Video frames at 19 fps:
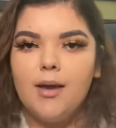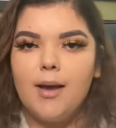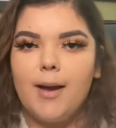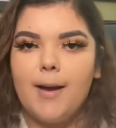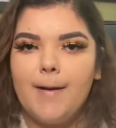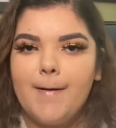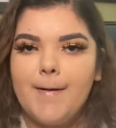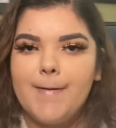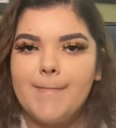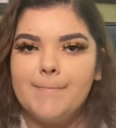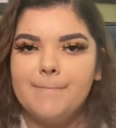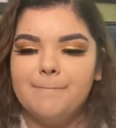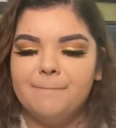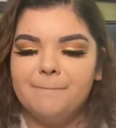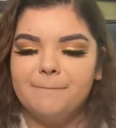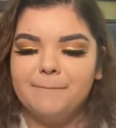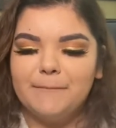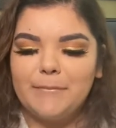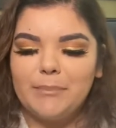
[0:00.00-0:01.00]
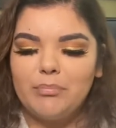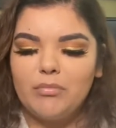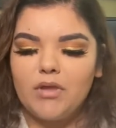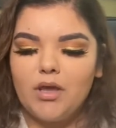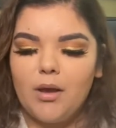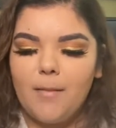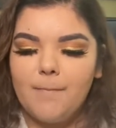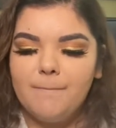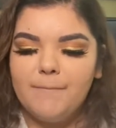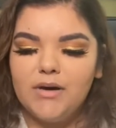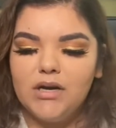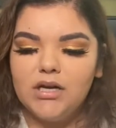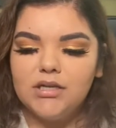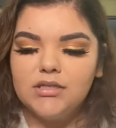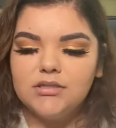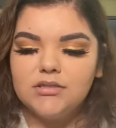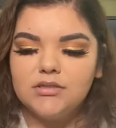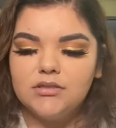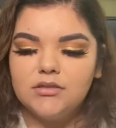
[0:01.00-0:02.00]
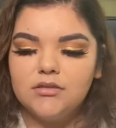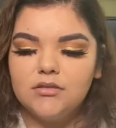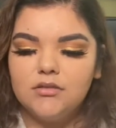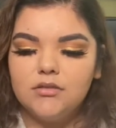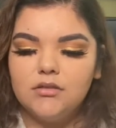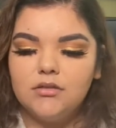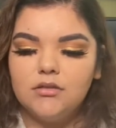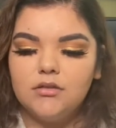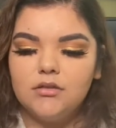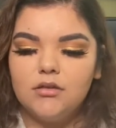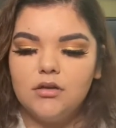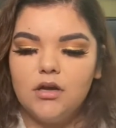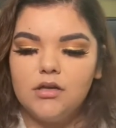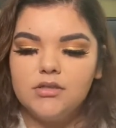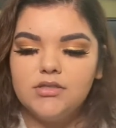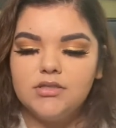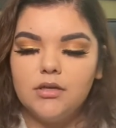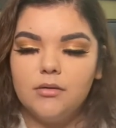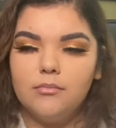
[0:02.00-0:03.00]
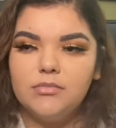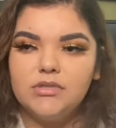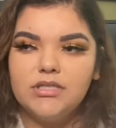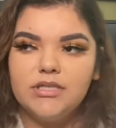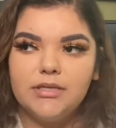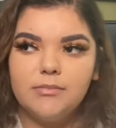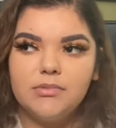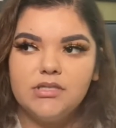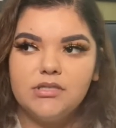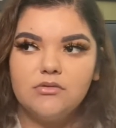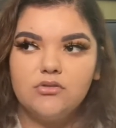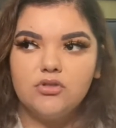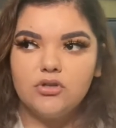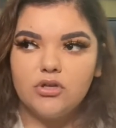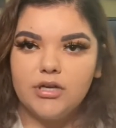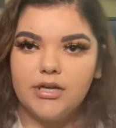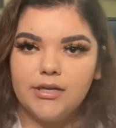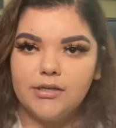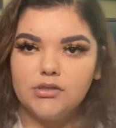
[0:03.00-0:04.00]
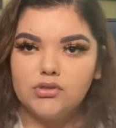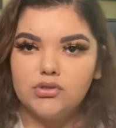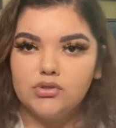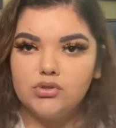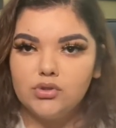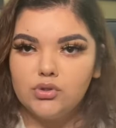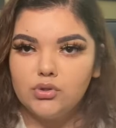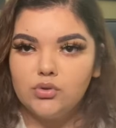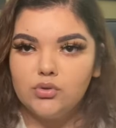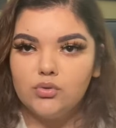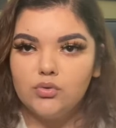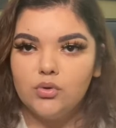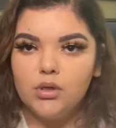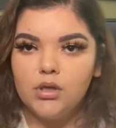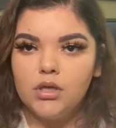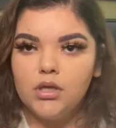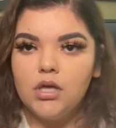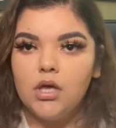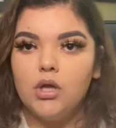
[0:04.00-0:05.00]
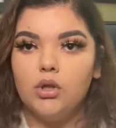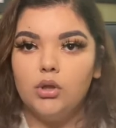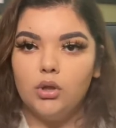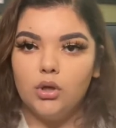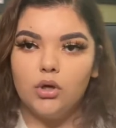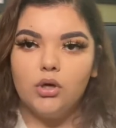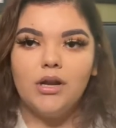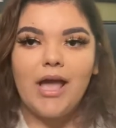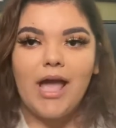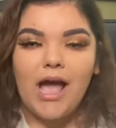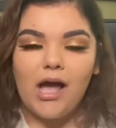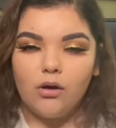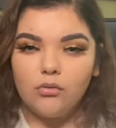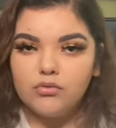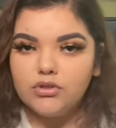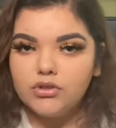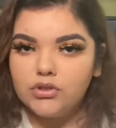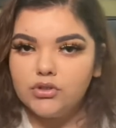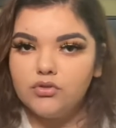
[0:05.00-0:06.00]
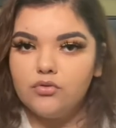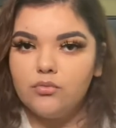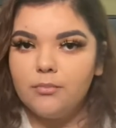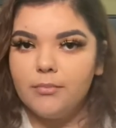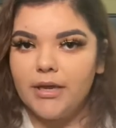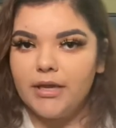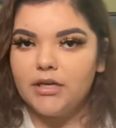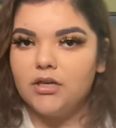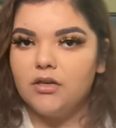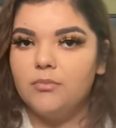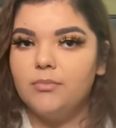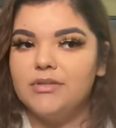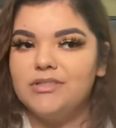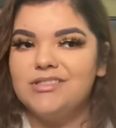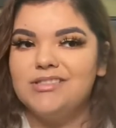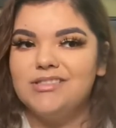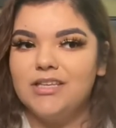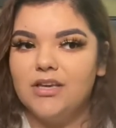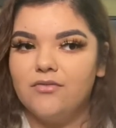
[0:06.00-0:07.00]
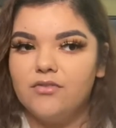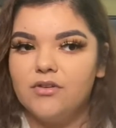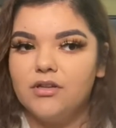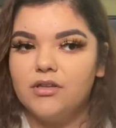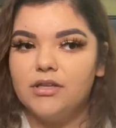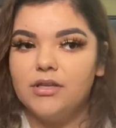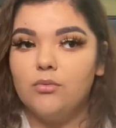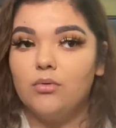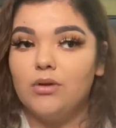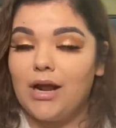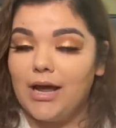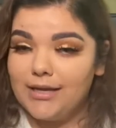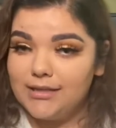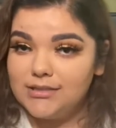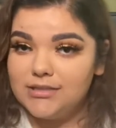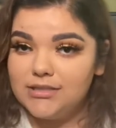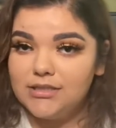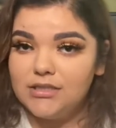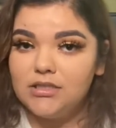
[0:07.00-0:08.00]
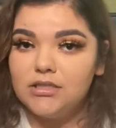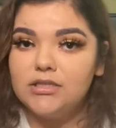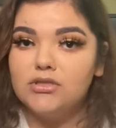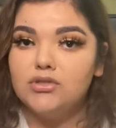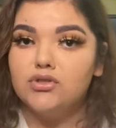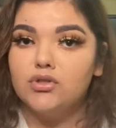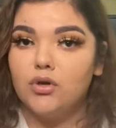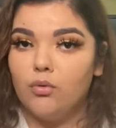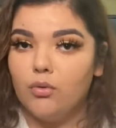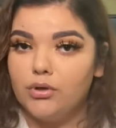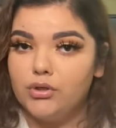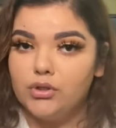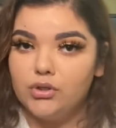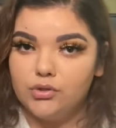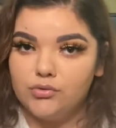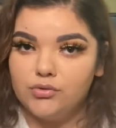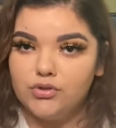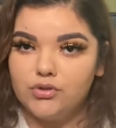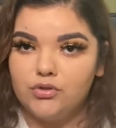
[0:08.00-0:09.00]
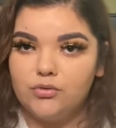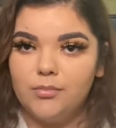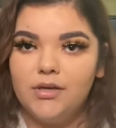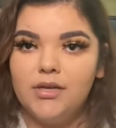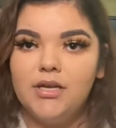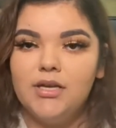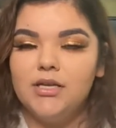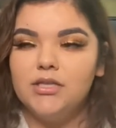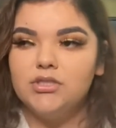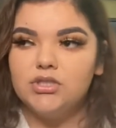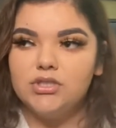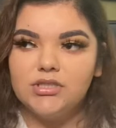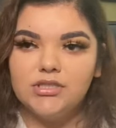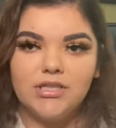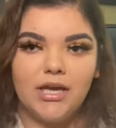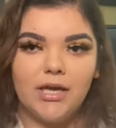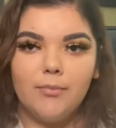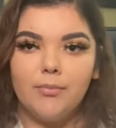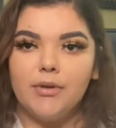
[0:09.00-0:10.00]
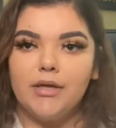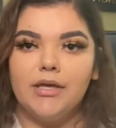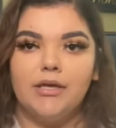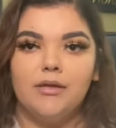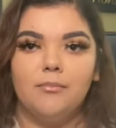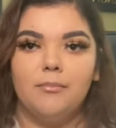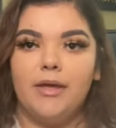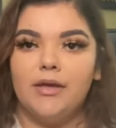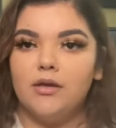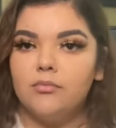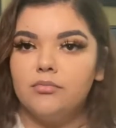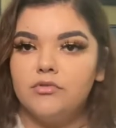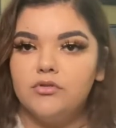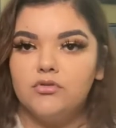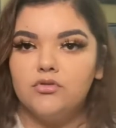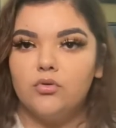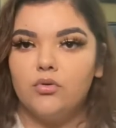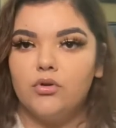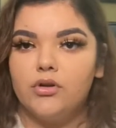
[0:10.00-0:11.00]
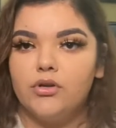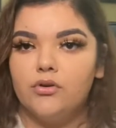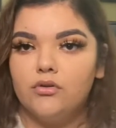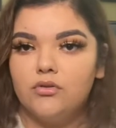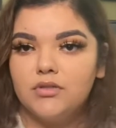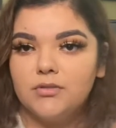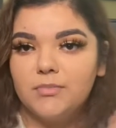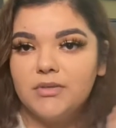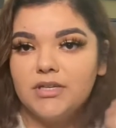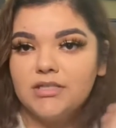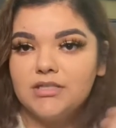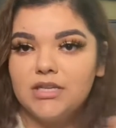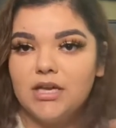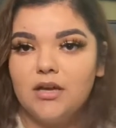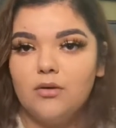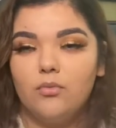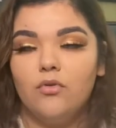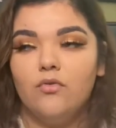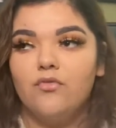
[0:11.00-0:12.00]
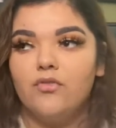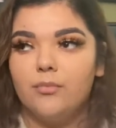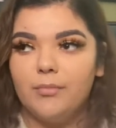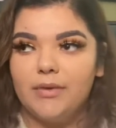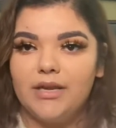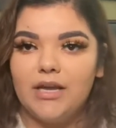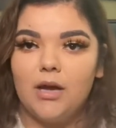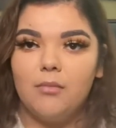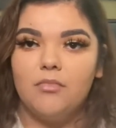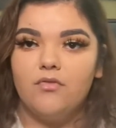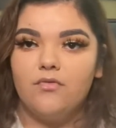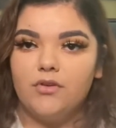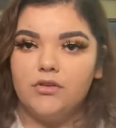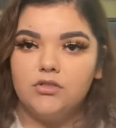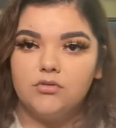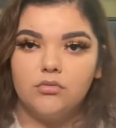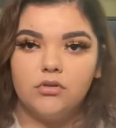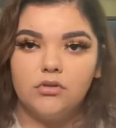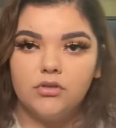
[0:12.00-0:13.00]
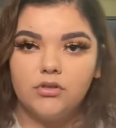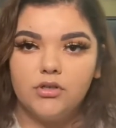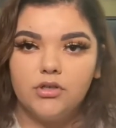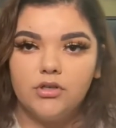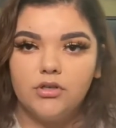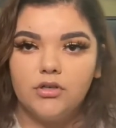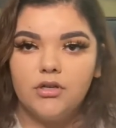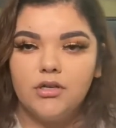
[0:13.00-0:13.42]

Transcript: But some tips and tricks to learn how to do makeup is definitely what I did, is to go on YouTube. Just type in makeup tutorials because well, for me, I'm a visual learner.